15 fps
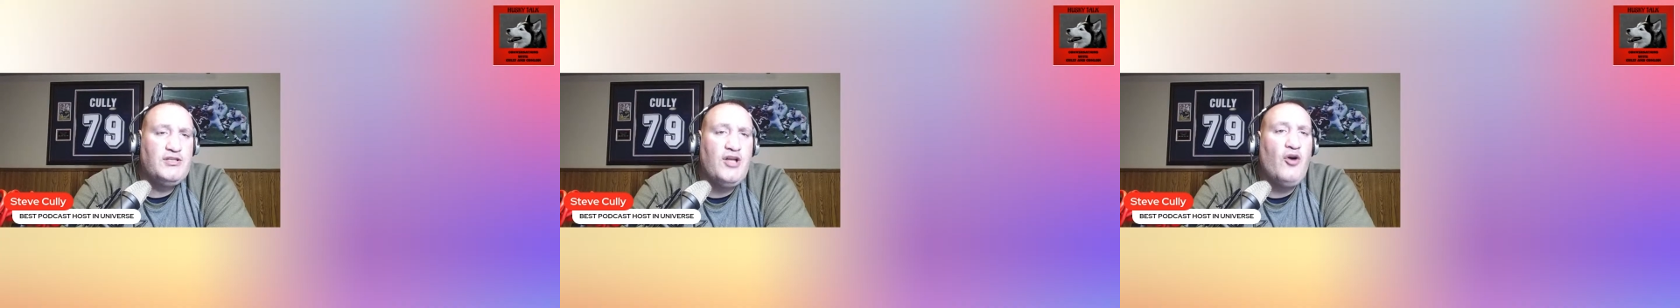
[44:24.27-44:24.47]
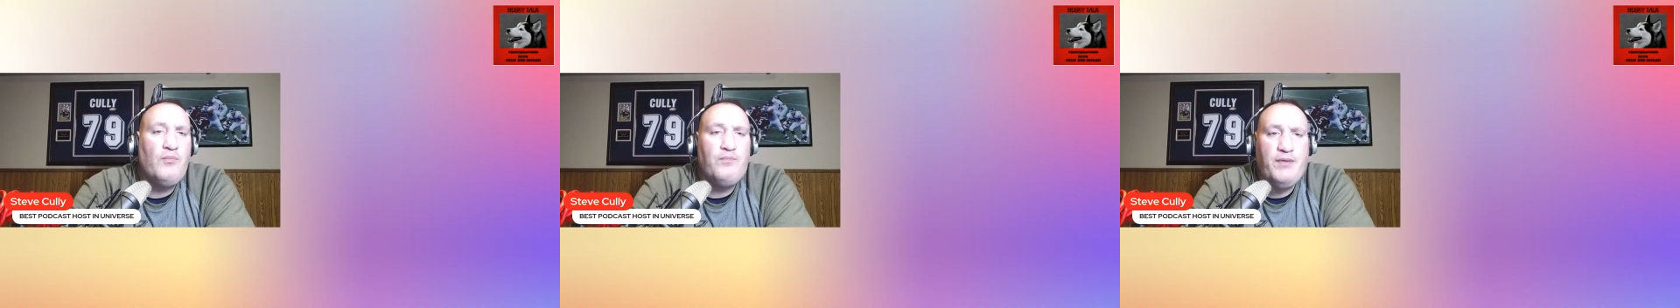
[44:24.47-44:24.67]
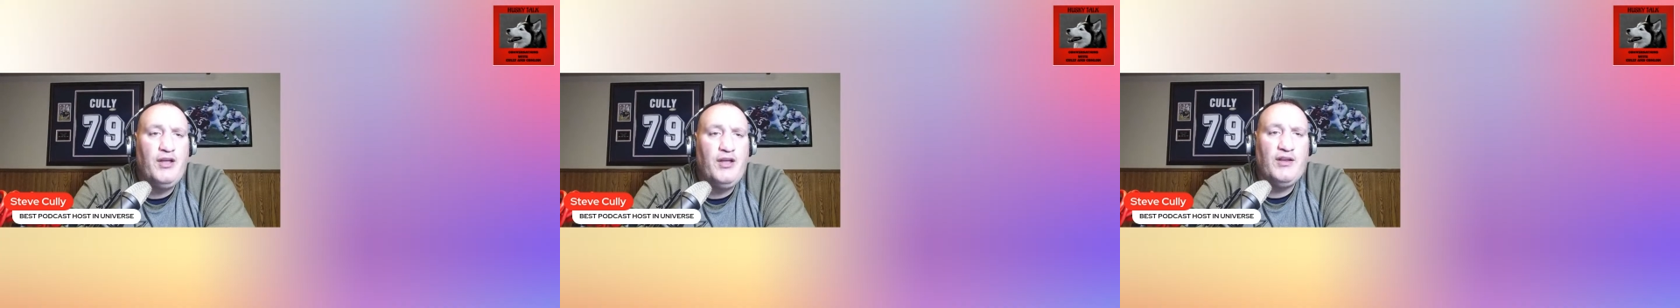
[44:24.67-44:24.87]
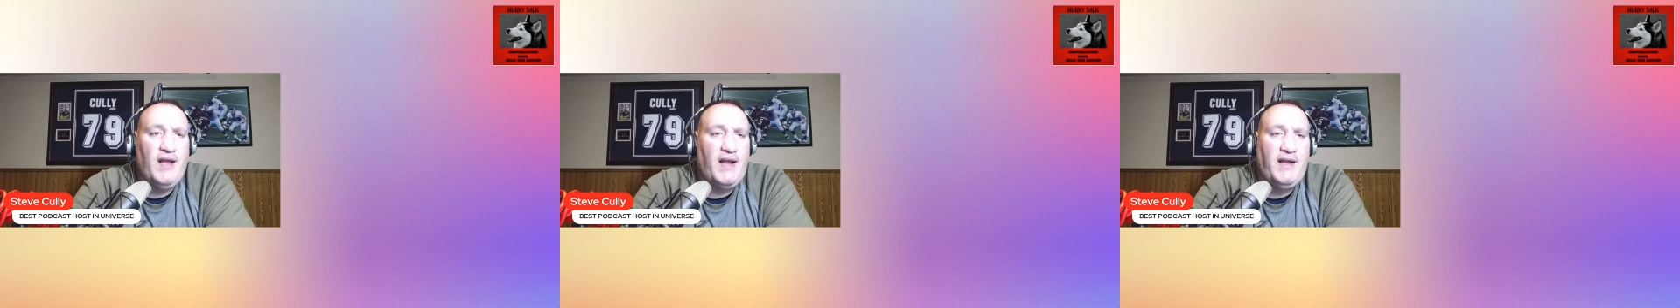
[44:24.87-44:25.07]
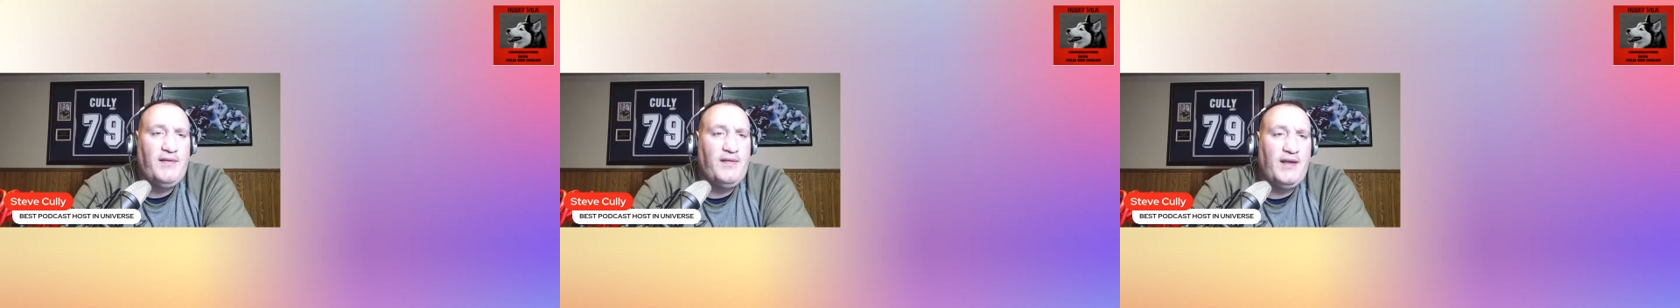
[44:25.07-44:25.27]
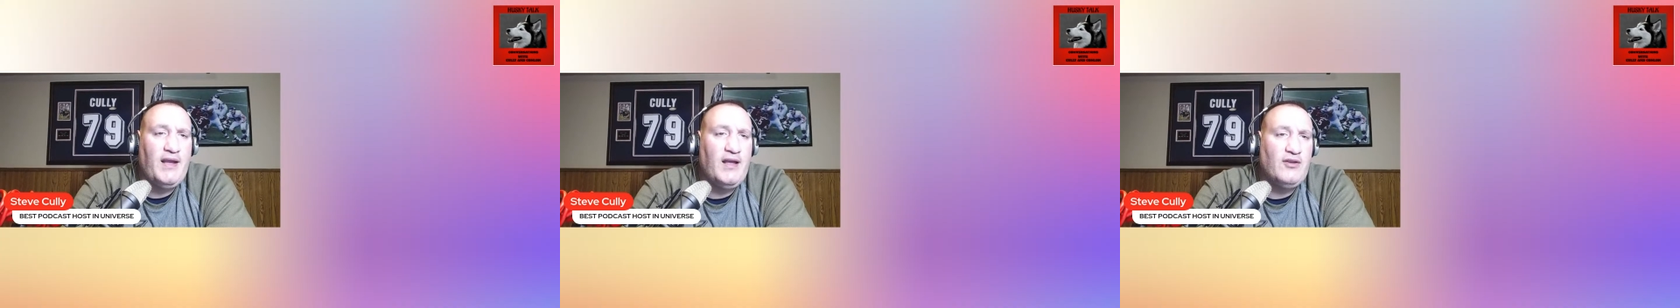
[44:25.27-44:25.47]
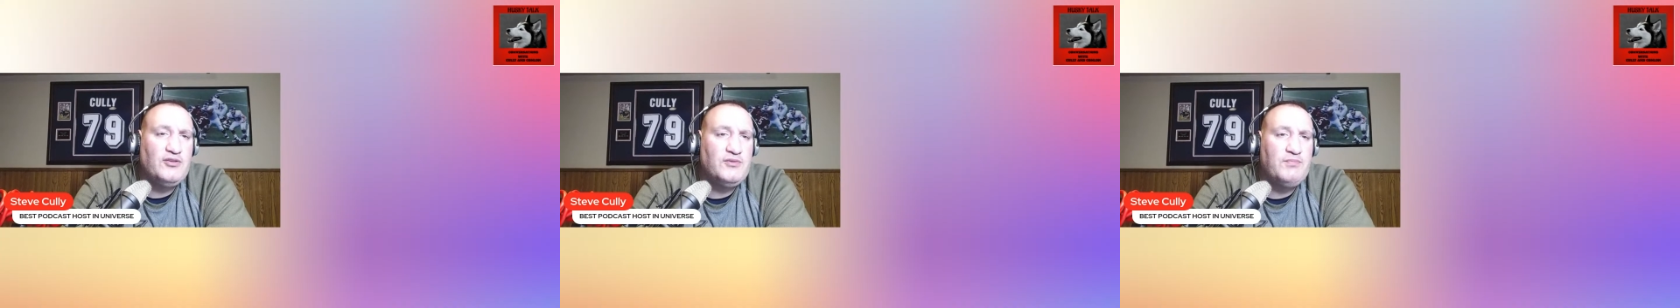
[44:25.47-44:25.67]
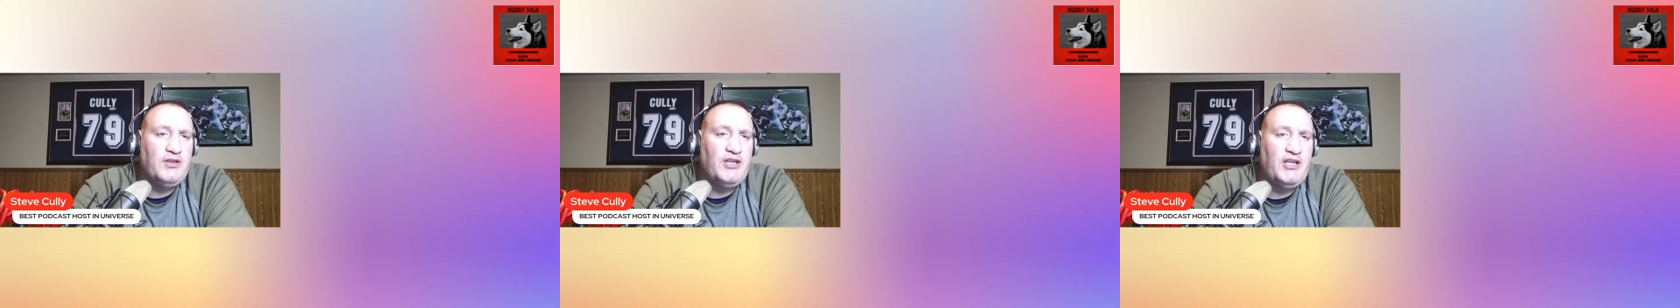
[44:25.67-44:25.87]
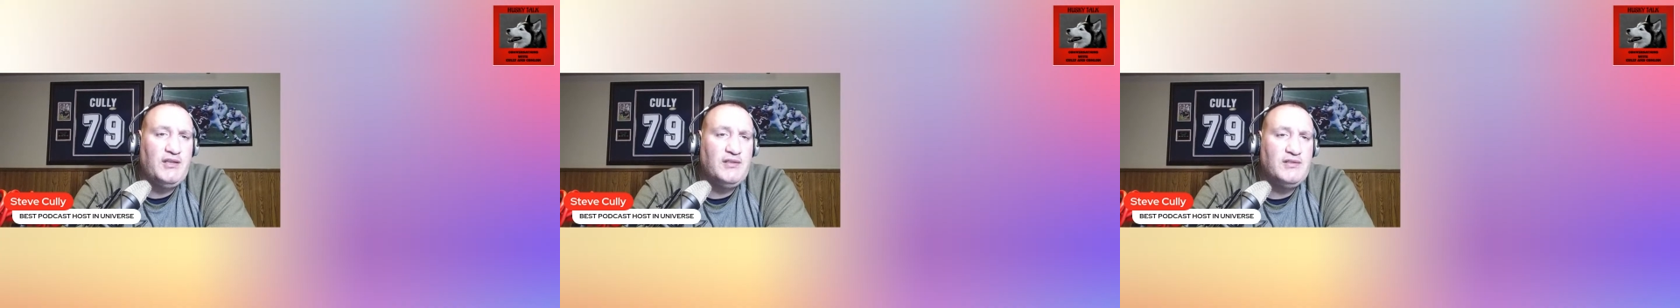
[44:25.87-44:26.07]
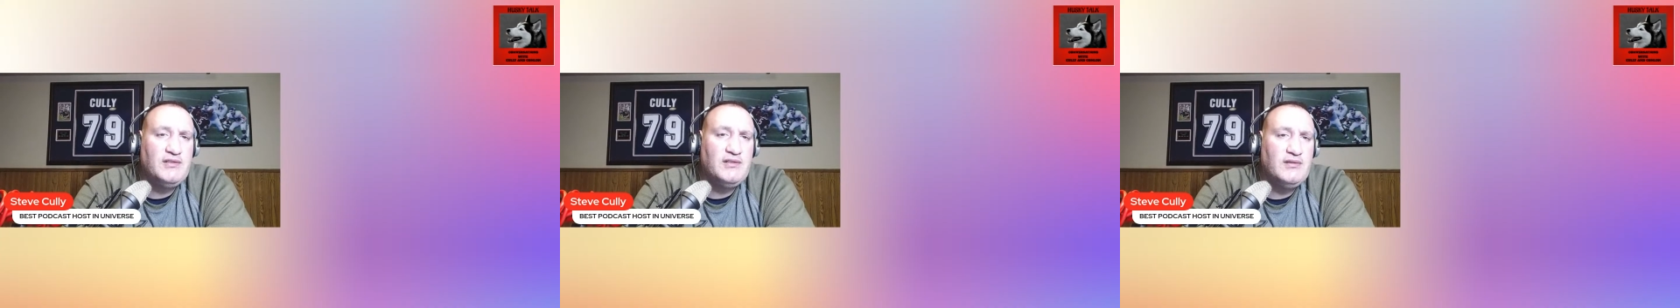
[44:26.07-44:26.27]
Just don't build anything else,
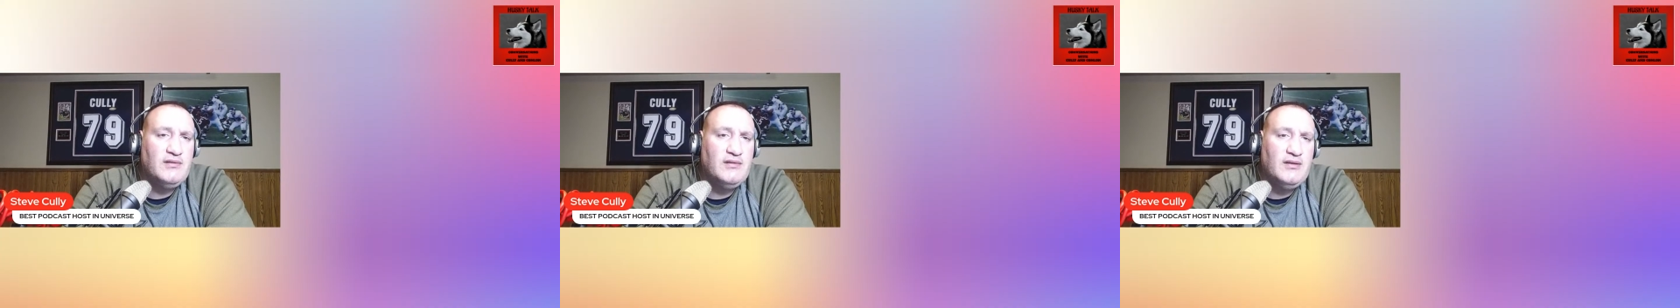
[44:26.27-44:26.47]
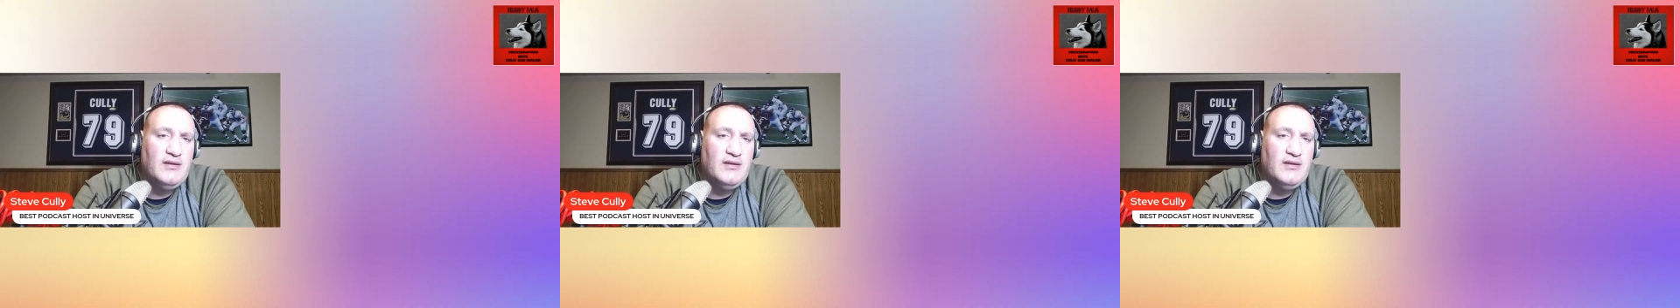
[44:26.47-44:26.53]
please.